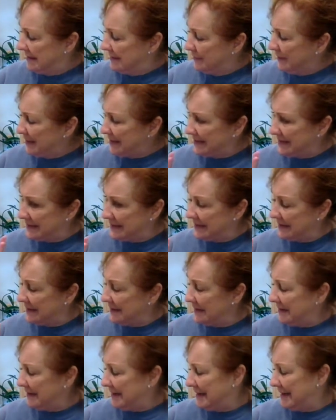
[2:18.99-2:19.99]
but
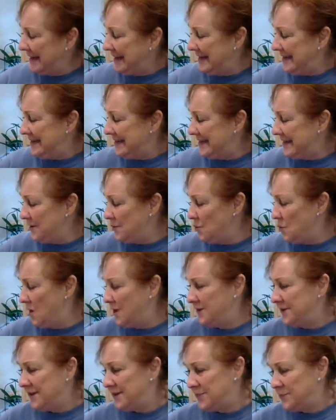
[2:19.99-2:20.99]
he didn't
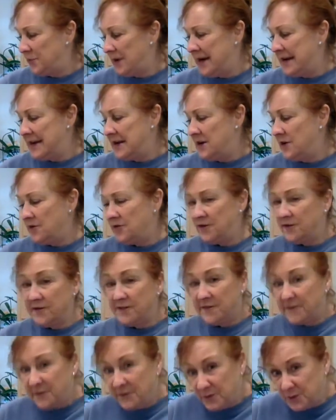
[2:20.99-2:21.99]
want to spray near the
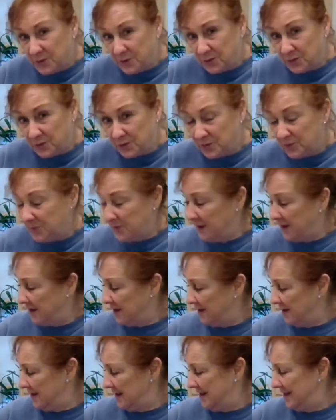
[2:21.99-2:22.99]
food
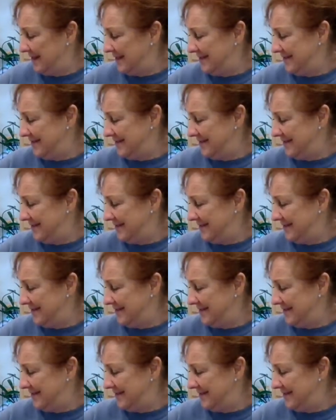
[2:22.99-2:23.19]
because